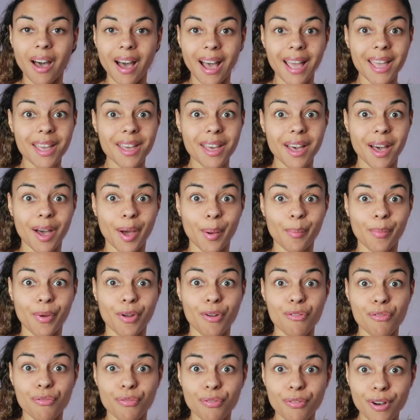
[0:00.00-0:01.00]
I
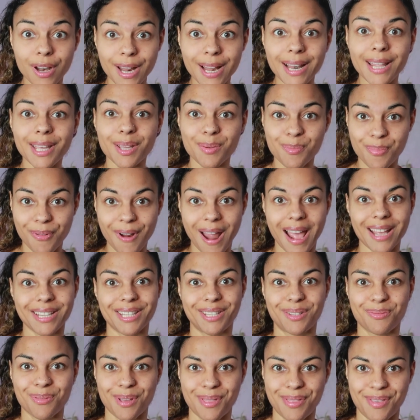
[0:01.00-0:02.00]
am really
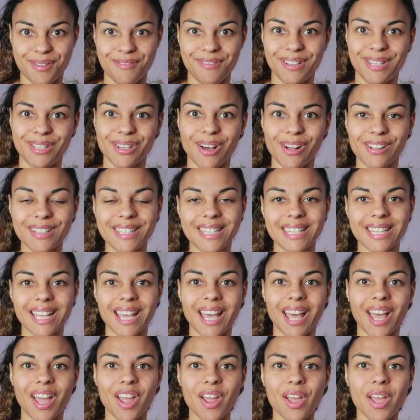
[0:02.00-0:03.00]
impressed with the results
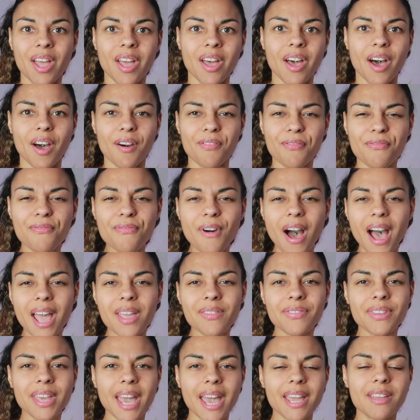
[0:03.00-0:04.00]
here. A
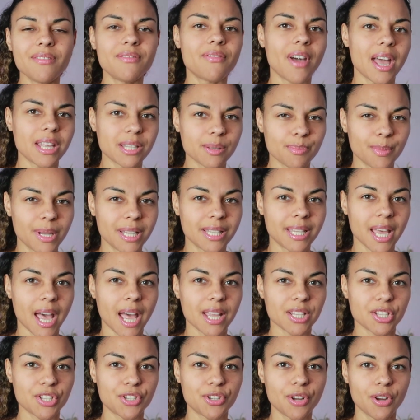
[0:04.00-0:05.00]
5K investment
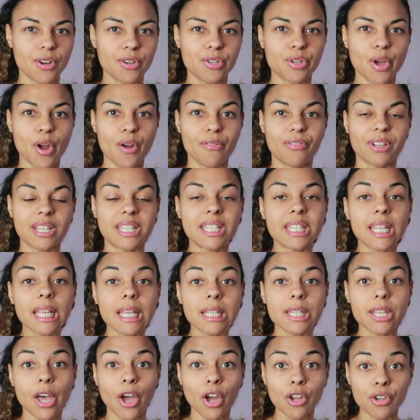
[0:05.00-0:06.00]
has turned over
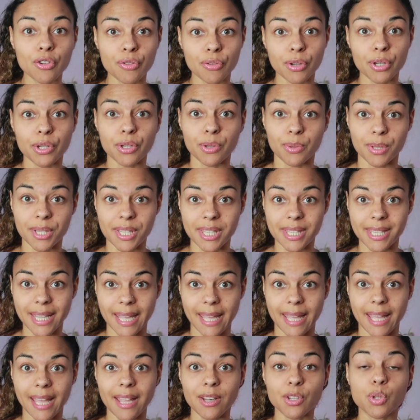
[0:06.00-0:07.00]
600
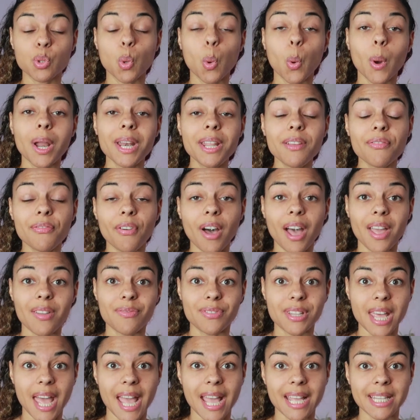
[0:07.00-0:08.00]
USD in
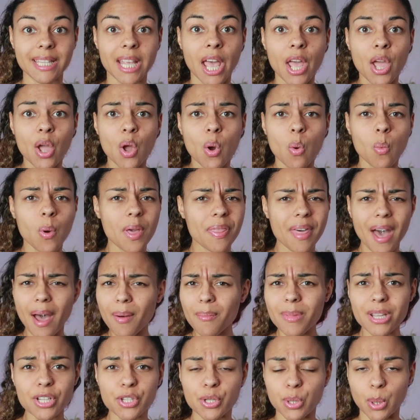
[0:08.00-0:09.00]
25 days
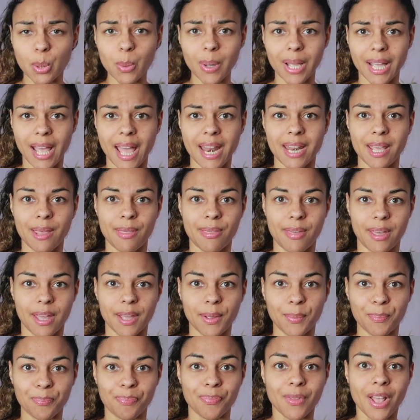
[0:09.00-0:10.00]
without me doing
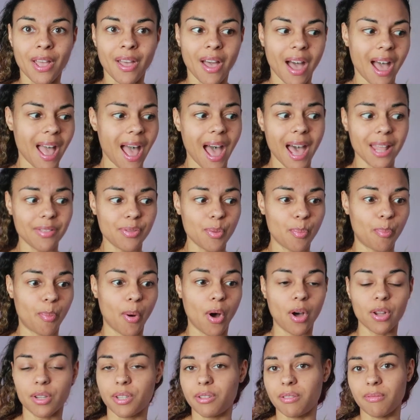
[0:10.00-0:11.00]
anything. I had the
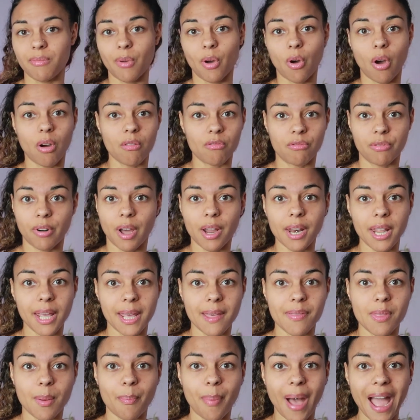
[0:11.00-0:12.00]
bot
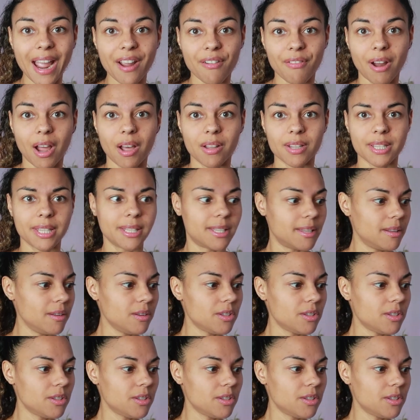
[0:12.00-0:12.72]
running in the background.